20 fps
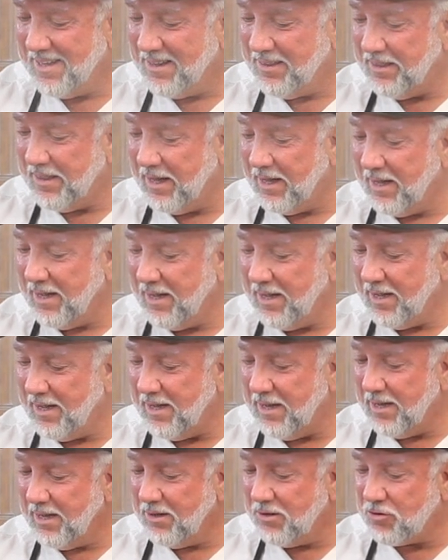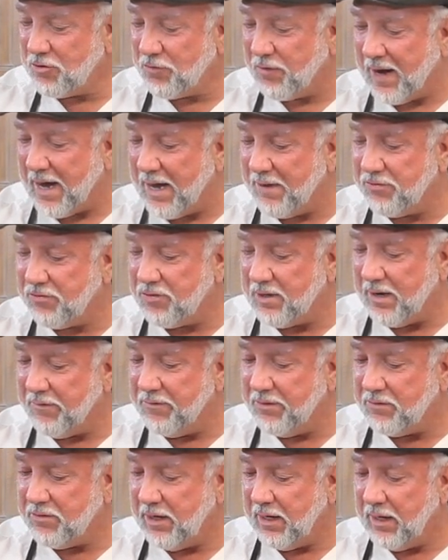They
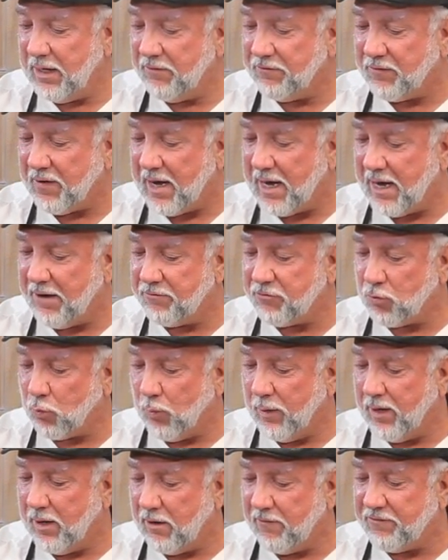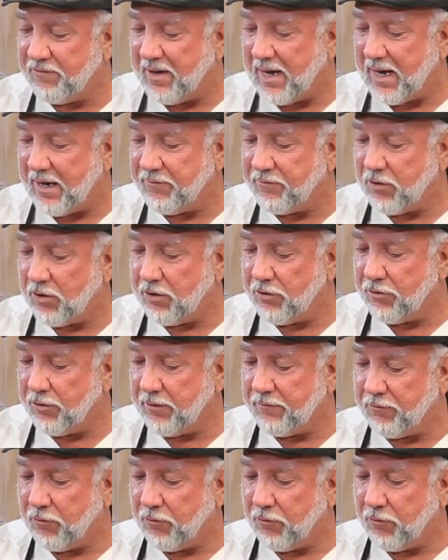517, 512, 500,